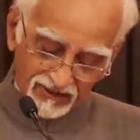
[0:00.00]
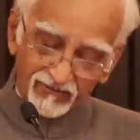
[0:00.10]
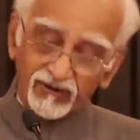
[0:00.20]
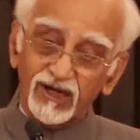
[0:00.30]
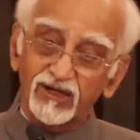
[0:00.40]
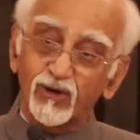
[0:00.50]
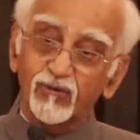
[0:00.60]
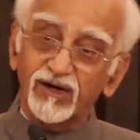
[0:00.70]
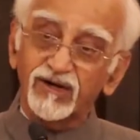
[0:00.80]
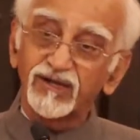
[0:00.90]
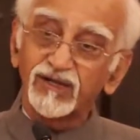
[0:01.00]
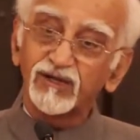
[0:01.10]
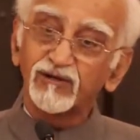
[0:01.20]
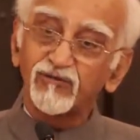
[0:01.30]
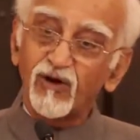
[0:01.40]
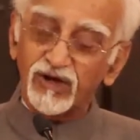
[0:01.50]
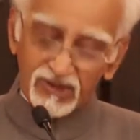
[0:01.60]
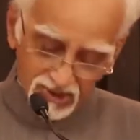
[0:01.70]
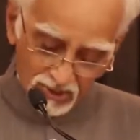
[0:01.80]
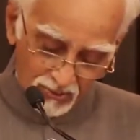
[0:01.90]
the world over for
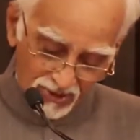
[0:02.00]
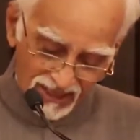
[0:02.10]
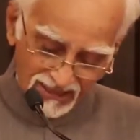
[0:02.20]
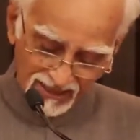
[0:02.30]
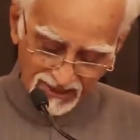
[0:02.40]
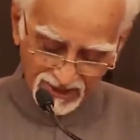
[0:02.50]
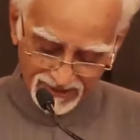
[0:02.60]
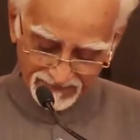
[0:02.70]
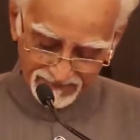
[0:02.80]
its uniqueness.